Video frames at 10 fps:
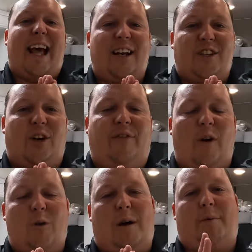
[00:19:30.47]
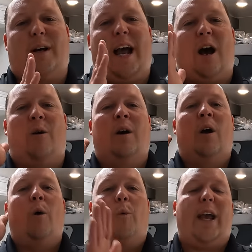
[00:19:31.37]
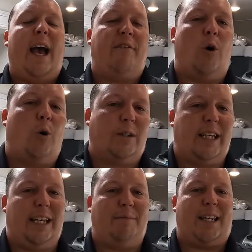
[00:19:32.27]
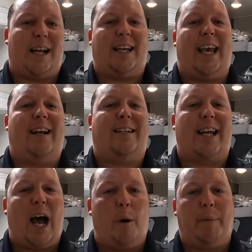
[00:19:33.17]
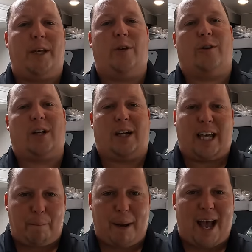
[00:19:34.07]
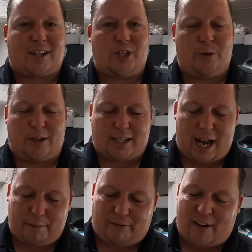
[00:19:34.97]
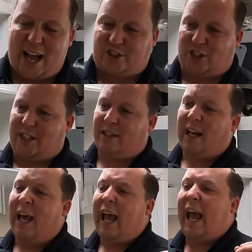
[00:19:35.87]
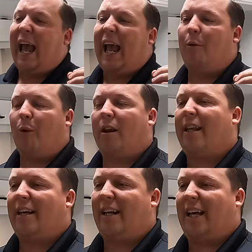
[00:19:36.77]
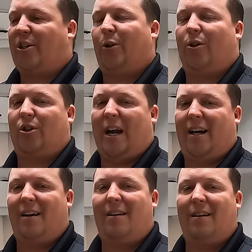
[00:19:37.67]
That is our phone number now. We have a whole team dedicated to helping you. They're going to get back to you in a timely fashion. And what are they going to get you, Andrea?